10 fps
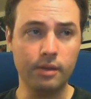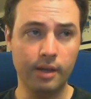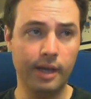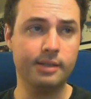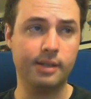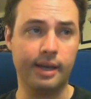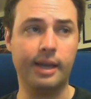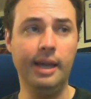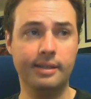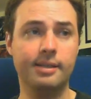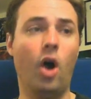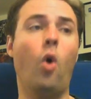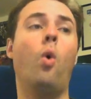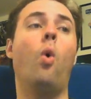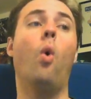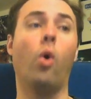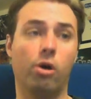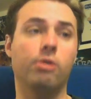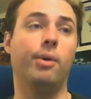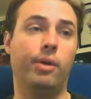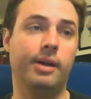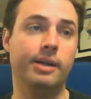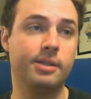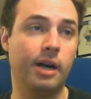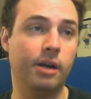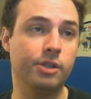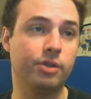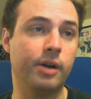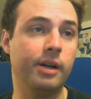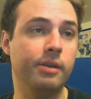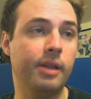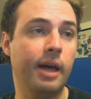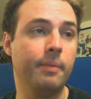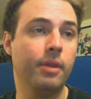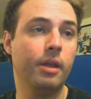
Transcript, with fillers: It's horrible as Terran to try to do that.